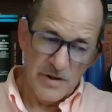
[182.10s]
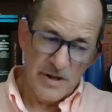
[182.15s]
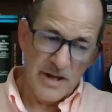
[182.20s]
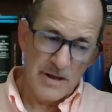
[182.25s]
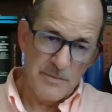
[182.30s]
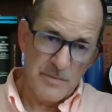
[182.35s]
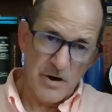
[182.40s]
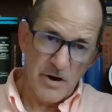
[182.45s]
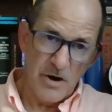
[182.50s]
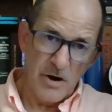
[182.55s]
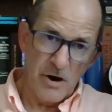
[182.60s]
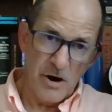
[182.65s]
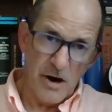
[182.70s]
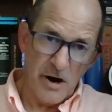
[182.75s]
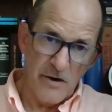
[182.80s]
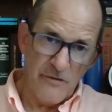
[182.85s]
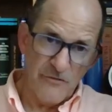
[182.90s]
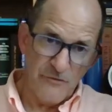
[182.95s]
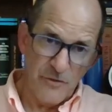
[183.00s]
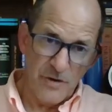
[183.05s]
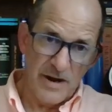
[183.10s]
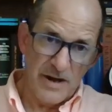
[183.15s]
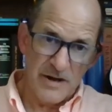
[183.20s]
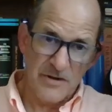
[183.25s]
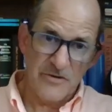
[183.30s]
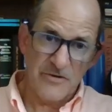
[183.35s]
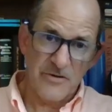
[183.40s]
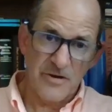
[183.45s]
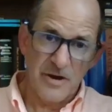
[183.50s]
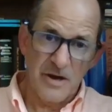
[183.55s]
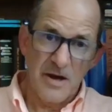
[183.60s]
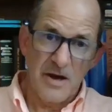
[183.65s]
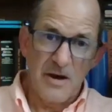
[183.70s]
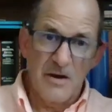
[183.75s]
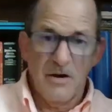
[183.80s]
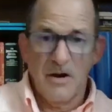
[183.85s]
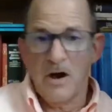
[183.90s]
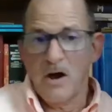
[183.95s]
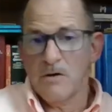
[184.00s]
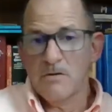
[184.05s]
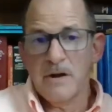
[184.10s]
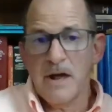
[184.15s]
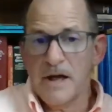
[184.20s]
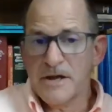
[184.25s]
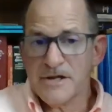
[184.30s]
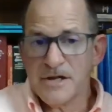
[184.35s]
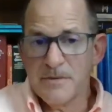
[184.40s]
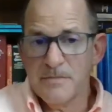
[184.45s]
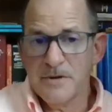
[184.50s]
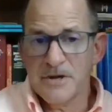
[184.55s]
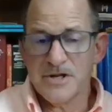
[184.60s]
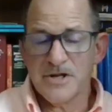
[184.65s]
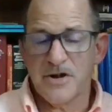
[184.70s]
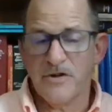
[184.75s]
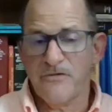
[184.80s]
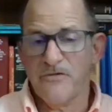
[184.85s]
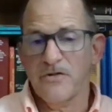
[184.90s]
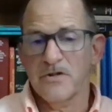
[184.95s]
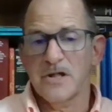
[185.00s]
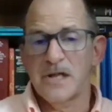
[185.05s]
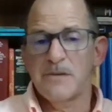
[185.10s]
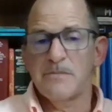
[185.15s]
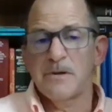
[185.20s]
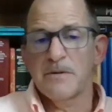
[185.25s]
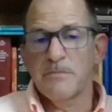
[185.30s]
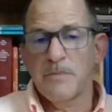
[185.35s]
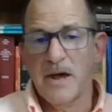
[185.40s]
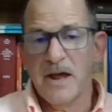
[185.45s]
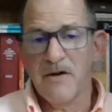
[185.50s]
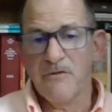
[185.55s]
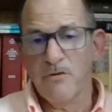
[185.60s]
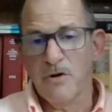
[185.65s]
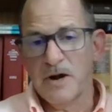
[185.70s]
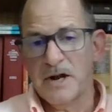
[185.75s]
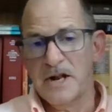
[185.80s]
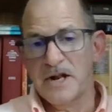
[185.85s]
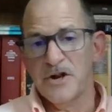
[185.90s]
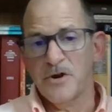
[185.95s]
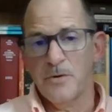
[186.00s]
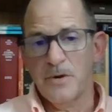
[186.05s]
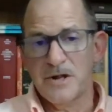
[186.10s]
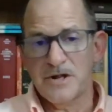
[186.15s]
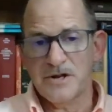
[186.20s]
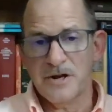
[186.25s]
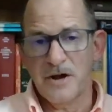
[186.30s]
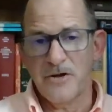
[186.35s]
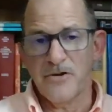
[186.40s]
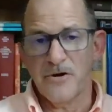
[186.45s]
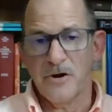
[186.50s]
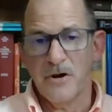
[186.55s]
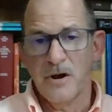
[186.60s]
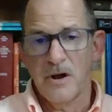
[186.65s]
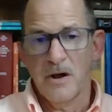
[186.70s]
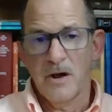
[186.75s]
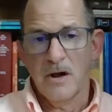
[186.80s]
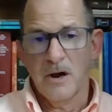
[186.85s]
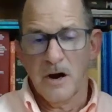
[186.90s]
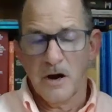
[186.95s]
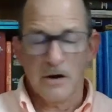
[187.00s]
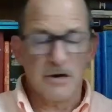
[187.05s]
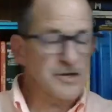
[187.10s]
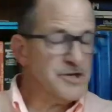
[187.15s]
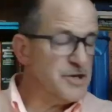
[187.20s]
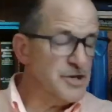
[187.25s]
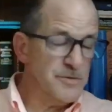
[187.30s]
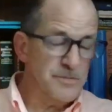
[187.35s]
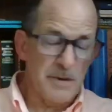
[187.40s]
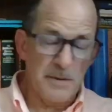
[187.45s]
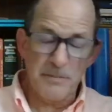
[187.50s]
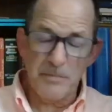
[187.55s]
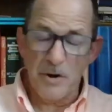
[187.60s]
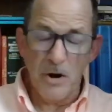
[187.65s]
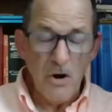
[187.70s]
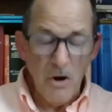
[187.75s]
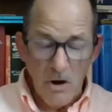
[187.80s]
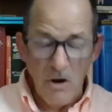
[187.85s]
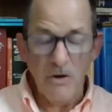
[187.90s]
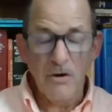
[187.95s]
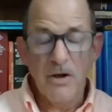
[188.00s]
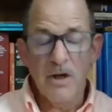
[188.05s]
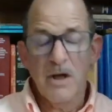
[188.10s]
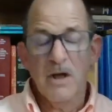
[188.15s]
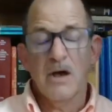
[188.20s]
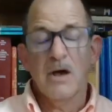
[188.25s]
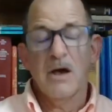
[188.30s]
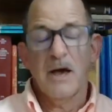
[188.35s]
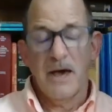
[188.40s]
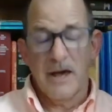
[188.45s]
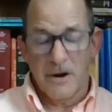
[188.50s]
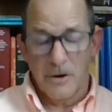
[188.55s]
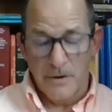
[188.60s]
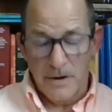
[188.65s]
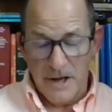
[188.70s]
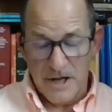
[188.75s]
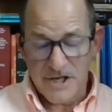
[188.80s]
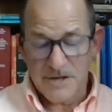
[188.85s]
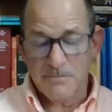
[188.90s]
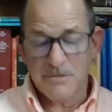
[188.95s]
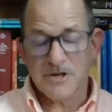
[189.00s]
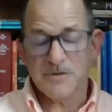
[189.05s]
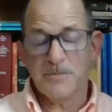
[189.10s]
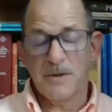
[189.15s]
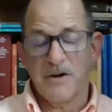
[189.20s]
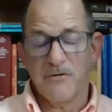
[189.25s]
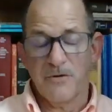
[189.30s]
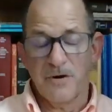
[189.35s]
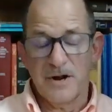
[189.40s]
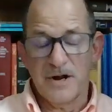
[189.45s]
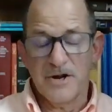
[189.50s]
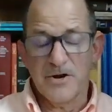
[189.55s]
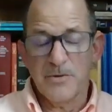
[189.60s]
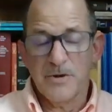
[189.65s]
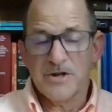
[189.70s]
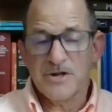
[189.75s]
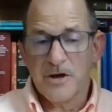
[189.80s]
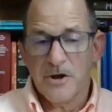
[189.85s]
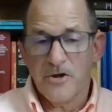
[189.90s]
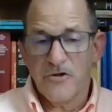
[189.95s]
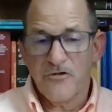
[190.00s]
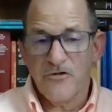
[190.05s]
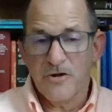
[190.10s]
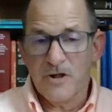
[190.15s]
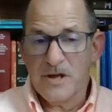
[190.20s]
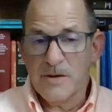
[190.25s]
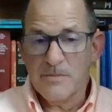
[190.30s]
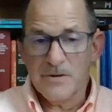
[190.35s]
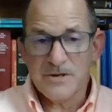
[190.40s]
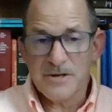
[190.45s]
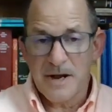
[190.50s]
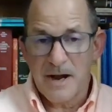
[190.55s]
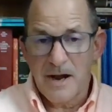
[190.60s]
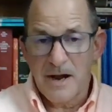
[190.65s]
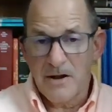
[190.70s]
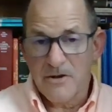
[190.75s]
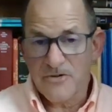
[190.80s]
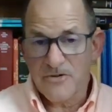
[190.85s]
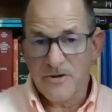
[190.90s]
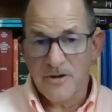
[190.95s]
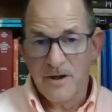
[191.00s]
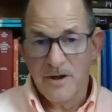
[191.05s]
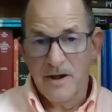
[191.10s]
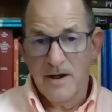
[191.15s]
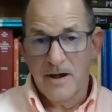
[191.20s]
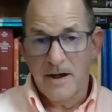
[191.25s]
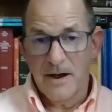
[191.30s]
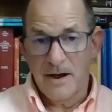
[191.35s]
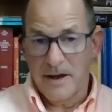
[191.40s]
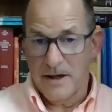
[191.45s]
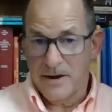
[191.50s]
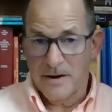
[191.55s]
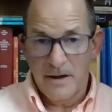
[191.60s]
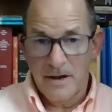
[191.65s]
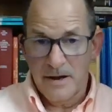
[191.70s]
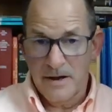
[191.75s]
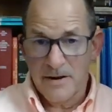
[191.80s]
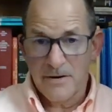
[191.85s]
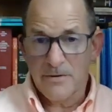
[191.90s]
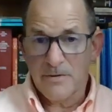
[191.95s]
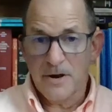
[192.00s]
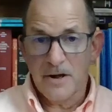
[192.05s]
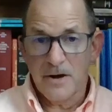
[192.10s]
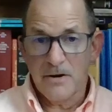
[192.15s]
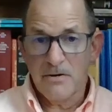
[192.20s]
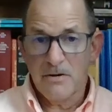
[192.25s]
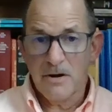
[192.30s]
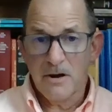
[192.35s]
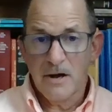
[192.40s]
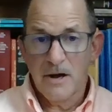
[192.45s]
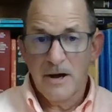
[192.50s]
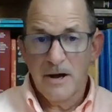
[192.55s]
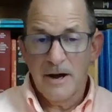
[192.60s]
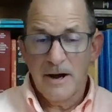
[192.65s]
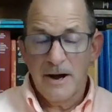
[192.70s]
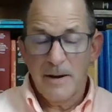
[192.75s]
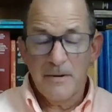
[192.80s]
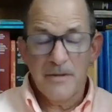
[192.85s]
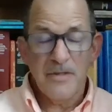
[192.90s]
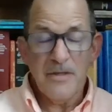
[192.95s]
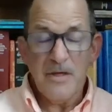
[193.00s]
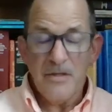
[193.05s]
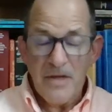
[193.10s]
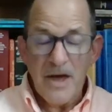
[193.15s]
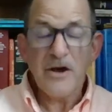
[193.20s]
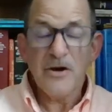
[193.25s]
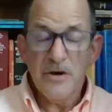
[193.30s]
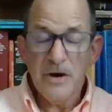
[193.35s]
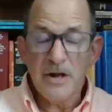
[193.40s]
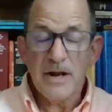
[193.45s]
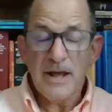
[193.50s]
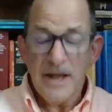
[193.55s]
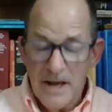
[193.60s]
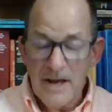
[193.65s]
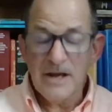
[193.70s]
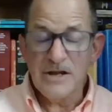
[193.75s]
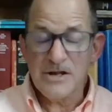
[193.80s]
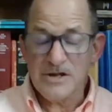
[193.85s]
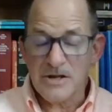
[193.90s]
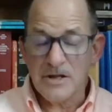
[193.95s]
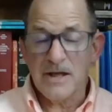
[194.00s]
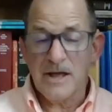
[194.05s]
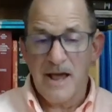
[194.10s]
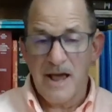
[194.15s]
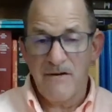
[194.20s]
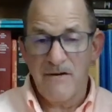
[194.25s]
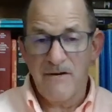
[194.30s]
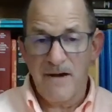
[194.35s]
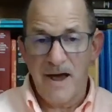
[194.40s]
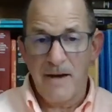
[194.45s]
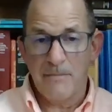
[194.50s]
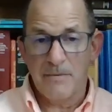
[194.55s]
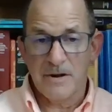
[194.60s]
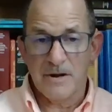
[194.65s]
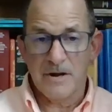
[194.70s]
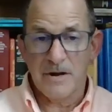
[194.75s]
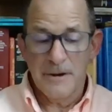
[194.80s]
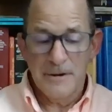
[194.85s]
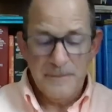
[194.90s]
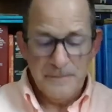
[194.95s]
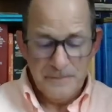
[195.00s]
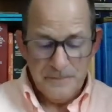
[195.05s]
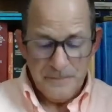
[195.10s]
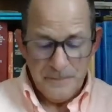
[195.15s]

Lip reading: Philemon are friends. Onesimus and Philemon may have run into each other, or excuse me, Paul and Onesimus may have run into each other at Philemon's house. I don't know. I mean, that could easily have happened.